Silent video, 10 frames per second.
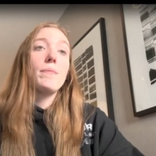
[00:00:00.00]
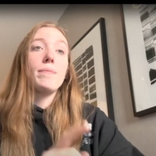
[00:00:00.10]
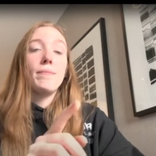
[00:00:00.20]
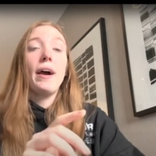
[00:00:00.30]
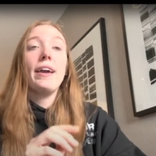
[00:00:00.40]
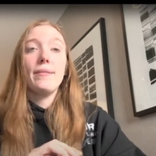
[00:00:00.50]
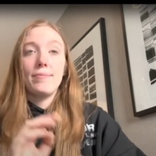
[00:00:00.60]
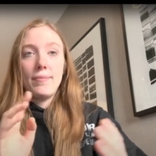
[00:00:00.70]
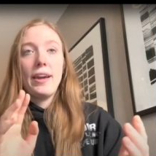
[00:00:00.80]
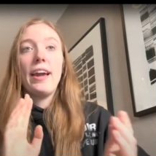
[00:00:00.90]
My
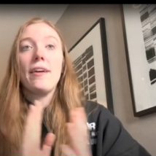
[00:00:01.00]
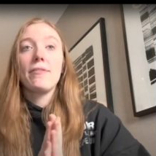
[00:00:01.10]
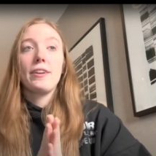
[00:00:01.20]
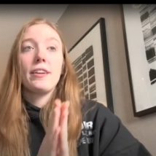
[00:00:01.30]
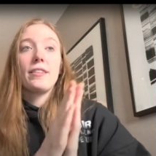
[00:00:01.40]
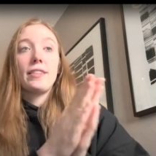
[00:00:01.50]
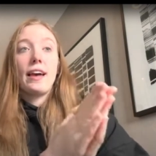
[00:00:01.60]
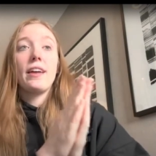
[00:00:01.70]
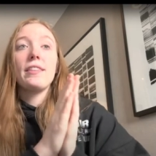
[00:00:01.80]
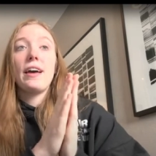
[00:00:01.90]
Africans,
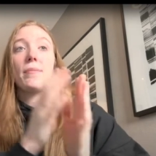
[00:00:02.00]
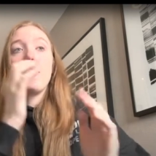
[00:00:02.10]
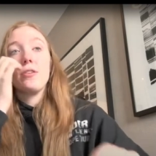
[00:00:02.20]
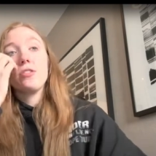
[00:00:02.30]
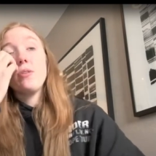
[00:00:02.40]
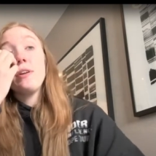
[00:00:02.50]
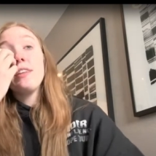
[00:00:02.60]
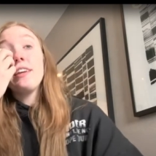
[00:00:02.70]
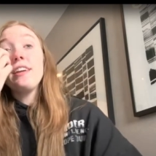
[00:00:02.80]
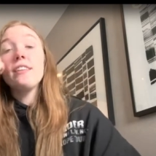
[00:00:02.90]
that part. So in
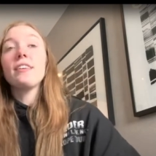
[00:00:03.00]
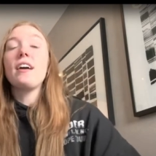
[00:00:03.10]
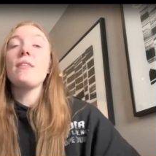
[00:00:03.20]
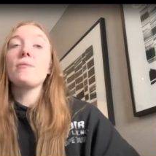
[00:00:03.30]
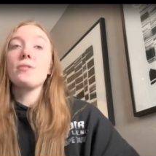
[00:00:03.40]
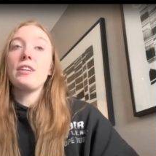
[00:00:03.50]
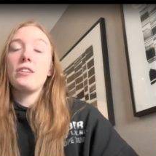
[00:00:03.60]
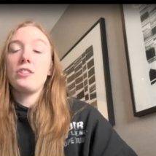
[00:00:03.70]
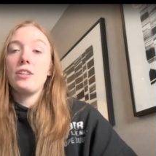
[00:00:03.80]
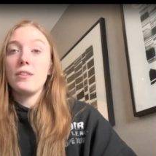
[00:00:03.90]
the heat of the
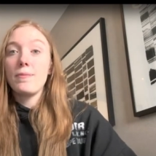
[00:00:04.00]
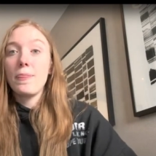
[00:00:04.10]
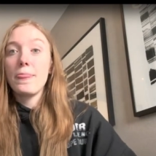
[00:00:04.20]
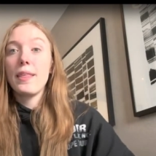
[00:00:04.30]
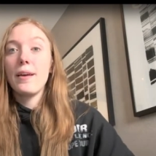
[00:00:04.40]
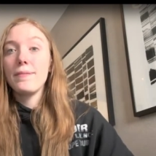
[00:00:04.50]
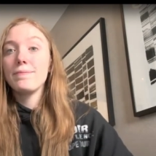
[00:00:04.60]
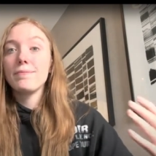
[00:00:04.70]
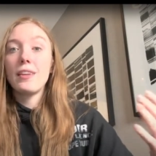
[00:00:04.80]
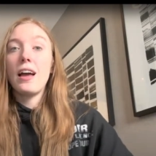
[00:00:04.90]
conversation,
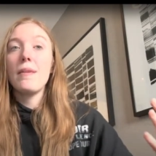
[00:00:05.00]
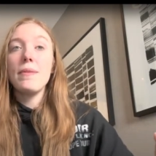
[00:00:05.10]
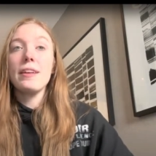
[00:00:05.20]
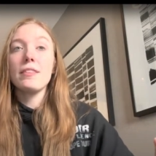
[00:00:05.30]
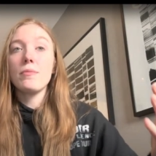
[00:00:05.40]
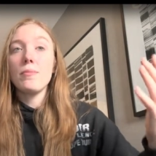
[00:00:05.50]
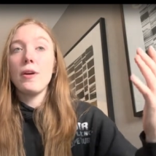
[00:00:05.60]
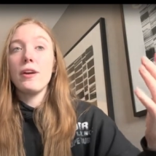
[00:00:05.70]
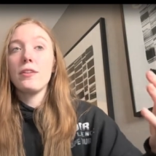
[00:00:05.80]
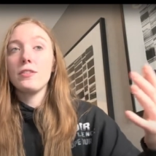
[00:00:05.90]
I made some
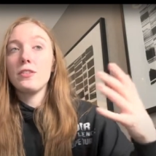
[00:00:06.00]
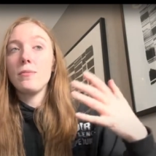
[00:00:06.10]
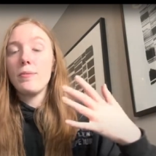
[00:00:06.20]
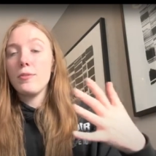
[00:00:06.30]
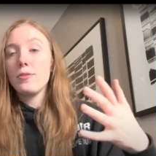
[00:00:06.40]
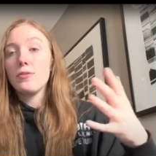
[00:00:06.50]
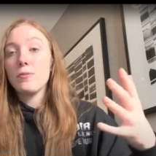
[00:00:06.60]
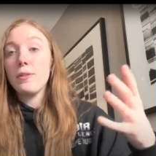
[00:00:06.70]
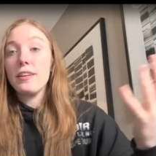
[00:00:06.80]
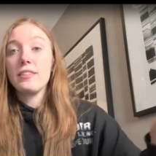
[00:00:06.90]
remarks to my producer,
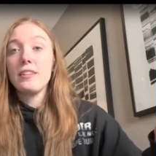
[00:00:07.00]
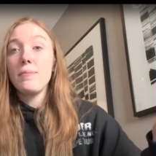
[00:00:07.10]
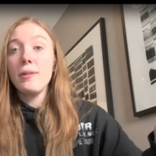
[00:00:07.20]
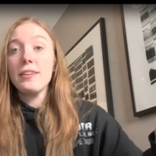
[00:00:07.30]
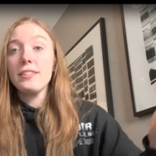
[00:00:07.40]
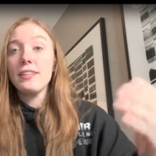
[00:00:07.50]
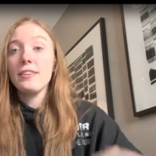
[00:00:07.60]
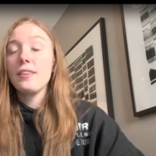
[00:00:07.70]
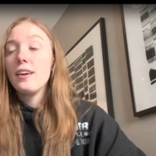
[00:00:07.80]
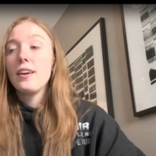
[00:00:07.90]
Blessing. Now,
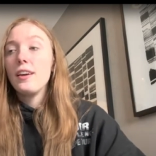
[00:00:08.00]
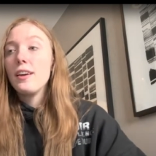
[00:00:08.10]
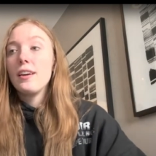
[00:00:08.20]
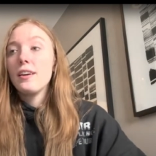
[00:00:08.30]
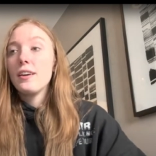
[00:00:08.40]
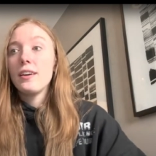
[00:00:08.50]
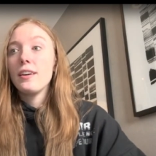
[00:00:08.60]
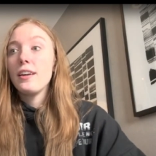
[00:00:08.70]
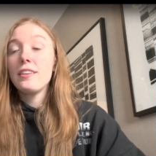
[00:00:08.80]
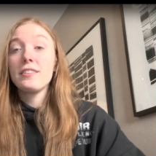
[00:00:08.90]
Blessing
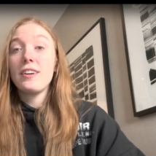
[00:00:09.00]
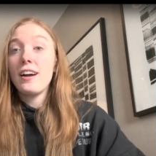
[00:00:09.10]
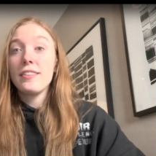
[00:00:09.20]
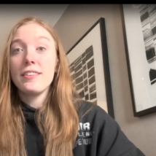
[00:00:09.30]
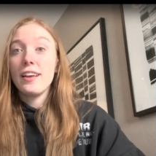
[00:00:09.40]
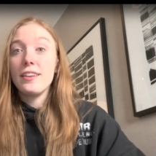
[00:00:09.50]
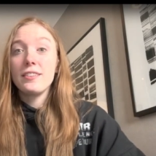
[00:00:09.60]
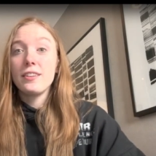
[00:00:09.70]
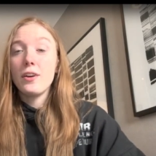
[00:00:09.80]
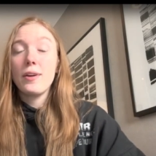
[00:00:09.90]
is a
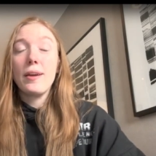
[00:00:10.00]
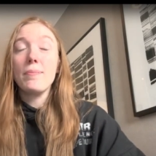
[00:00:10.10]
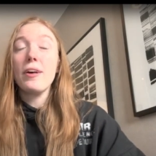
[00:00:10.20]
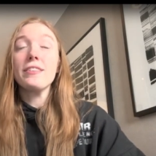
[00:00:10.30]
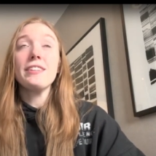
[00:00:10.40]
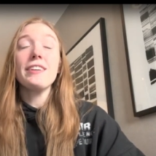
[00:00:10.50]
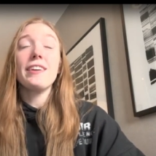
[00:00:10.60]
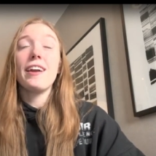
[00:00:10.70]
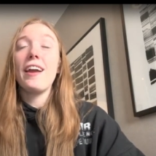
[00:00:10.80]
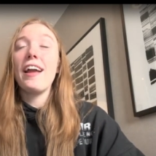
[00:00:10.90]
godsend. Okay,
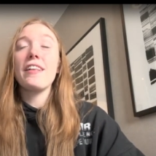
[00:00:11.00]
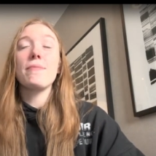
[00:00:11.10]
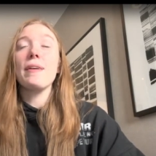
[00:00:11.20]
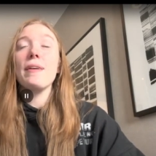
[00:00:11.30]
Blessing has made.